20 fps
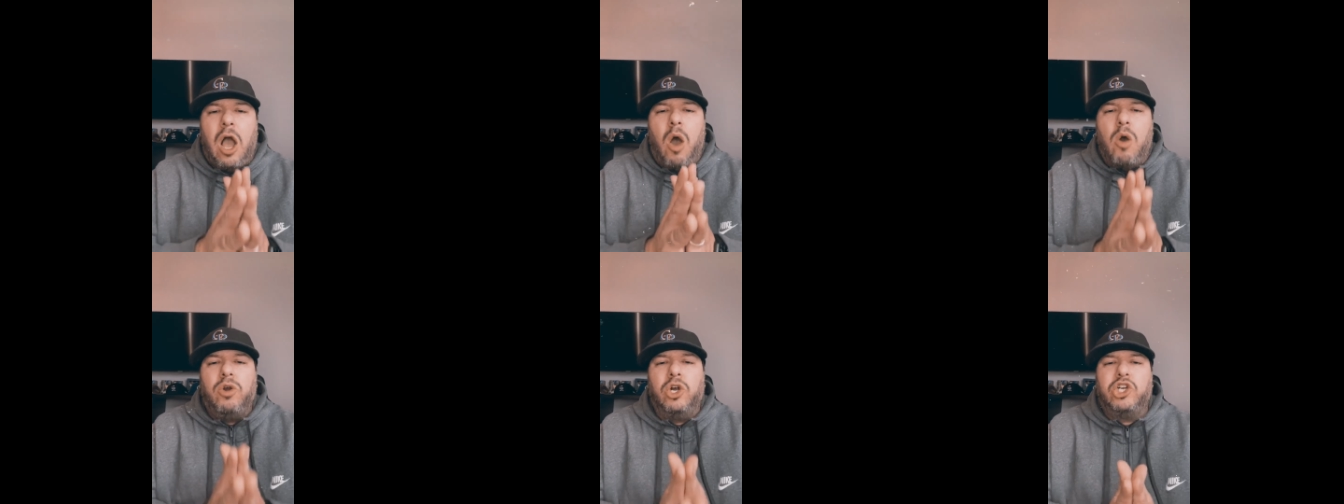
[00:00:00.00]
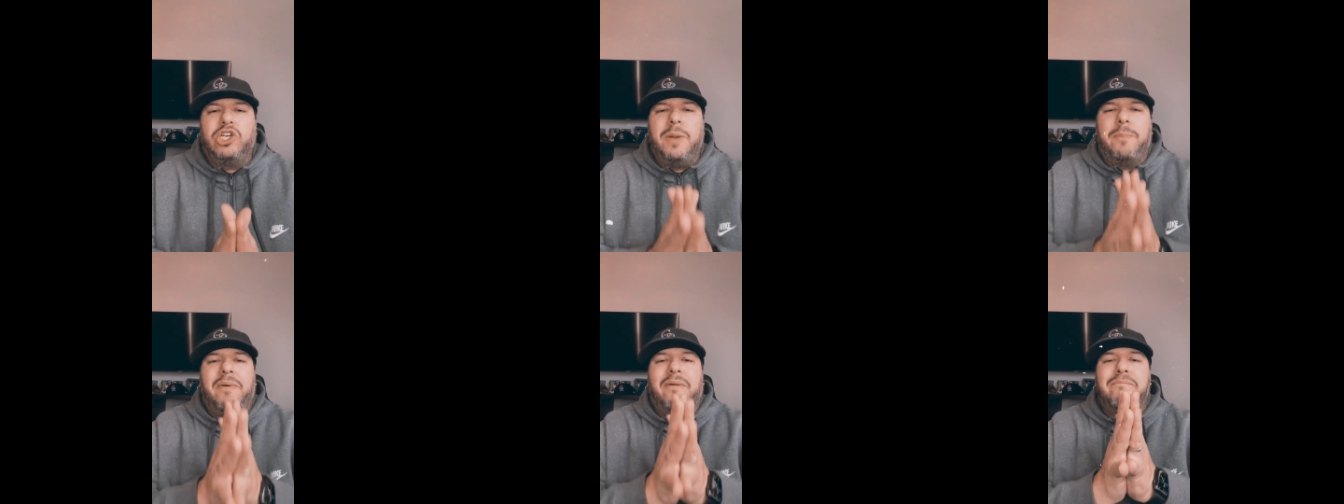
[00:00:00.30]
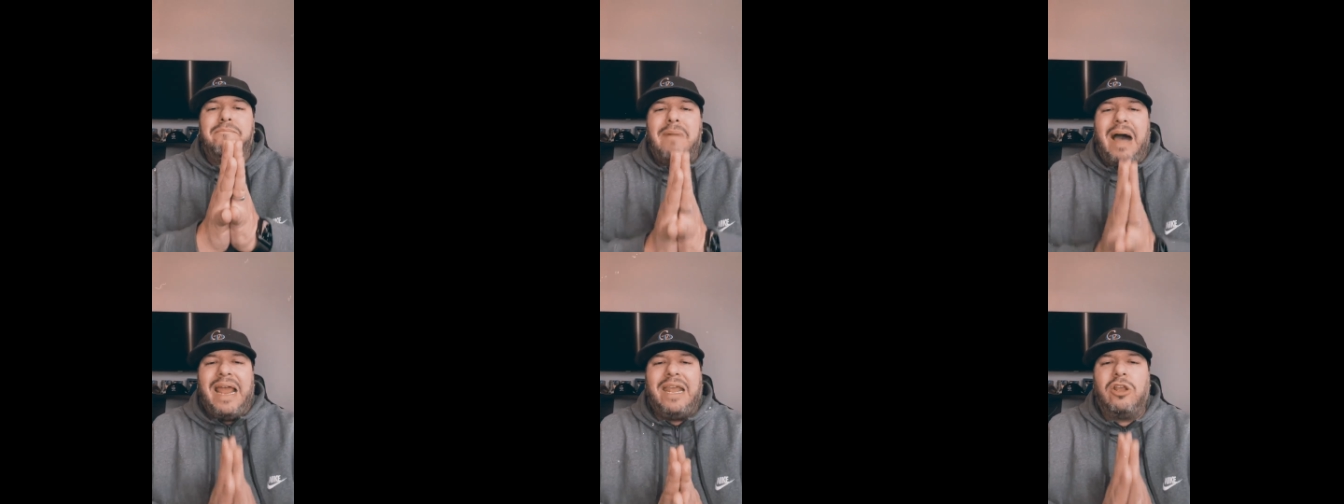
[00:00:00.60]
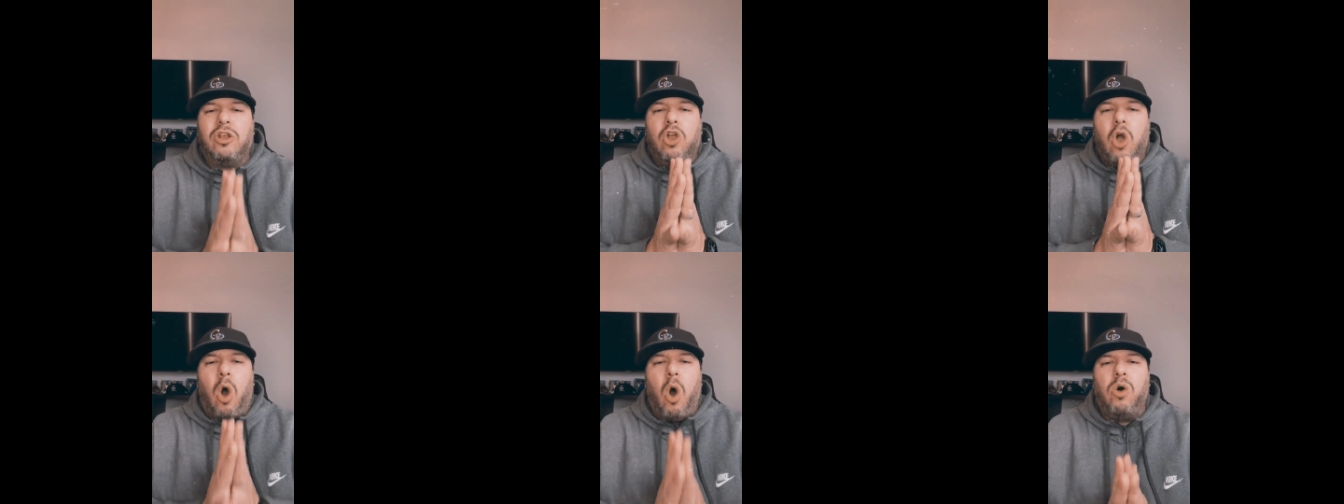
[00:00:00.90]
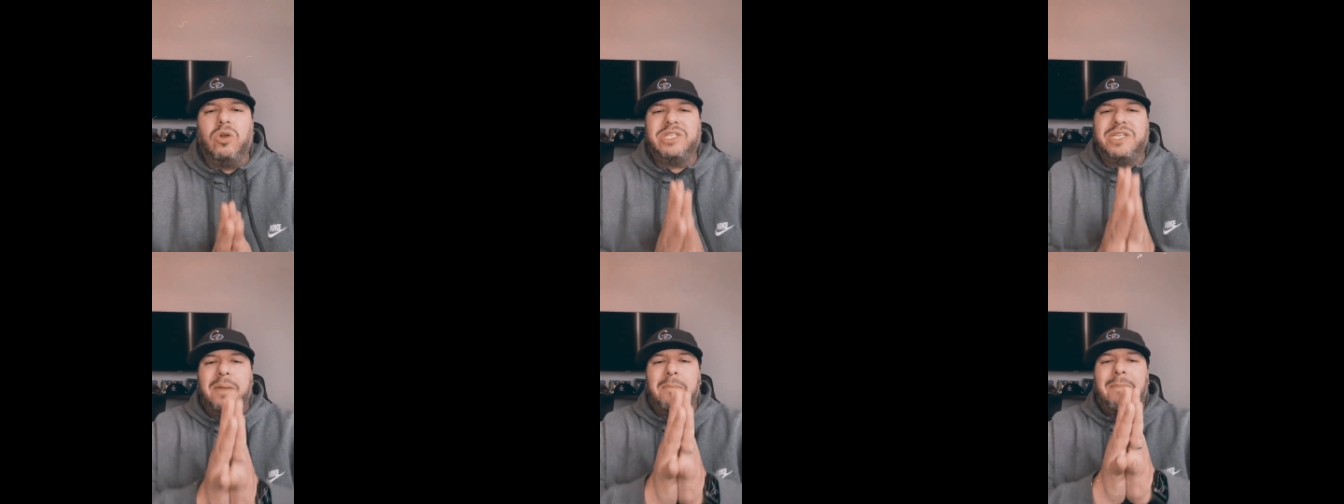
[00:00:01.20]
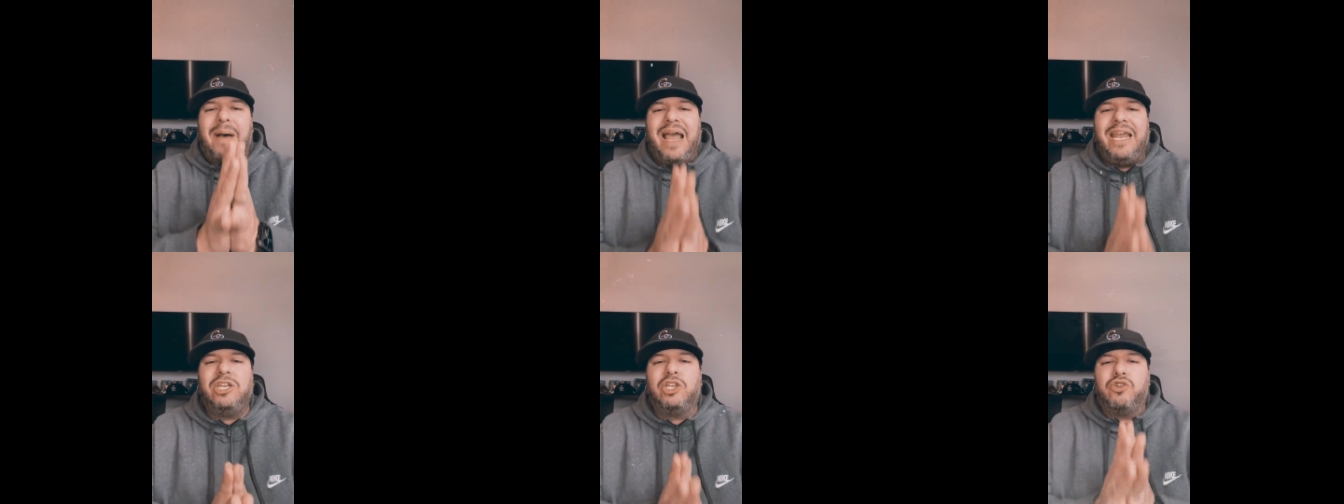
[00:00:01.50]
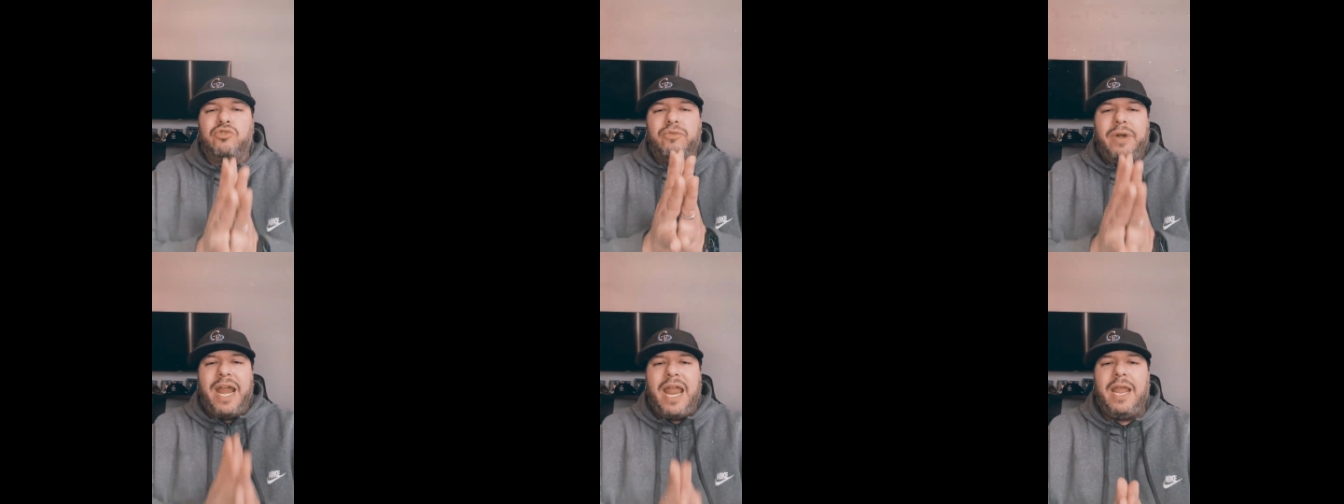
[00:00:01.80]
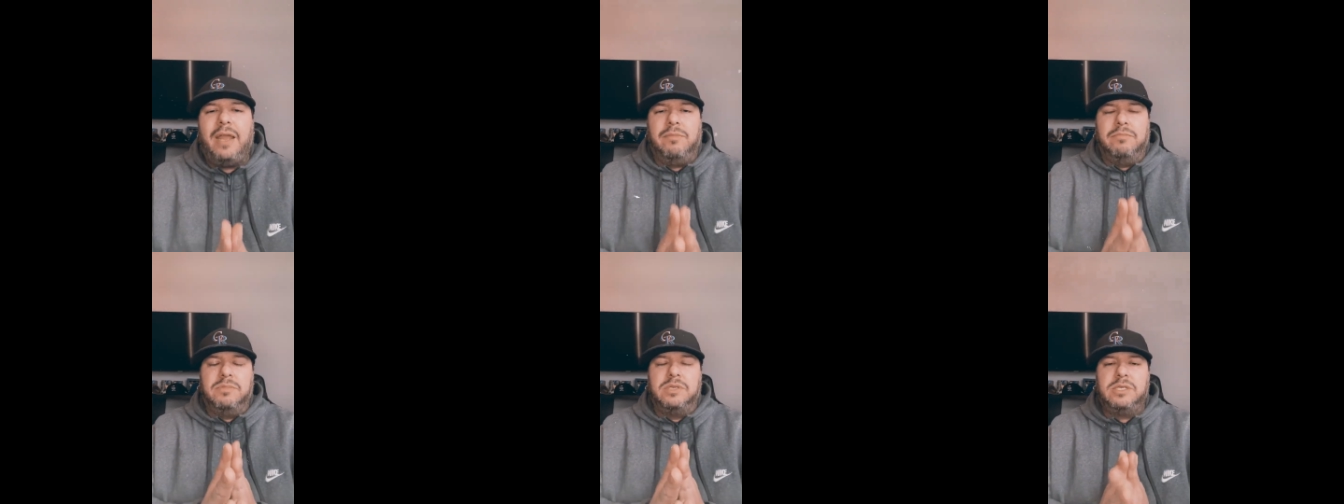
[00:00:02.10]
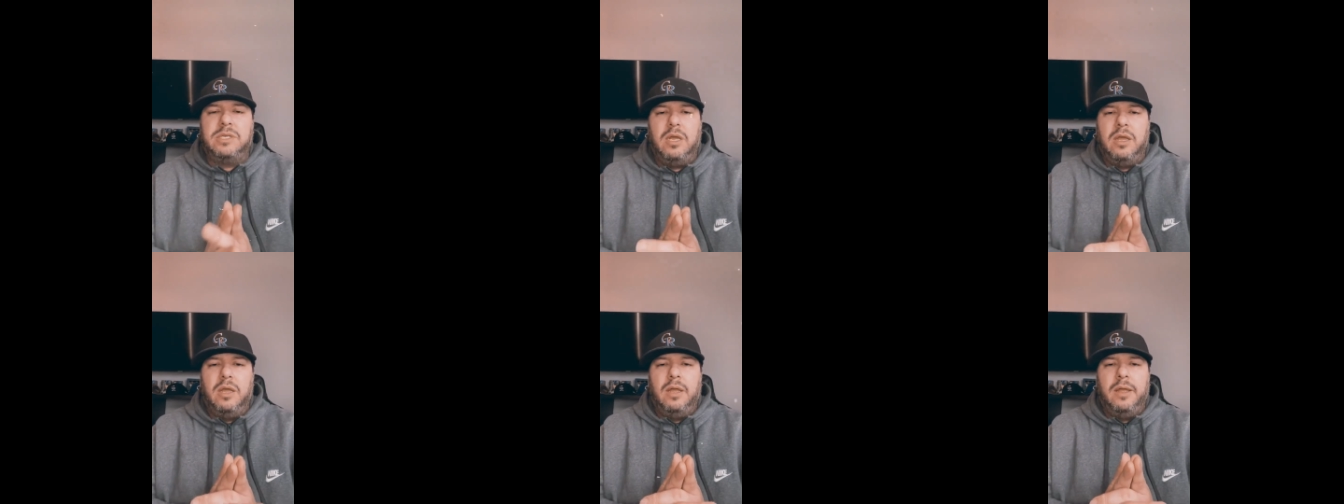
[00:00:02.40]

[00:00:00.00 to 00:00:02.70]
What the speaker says: ownership of my goals and my dreams.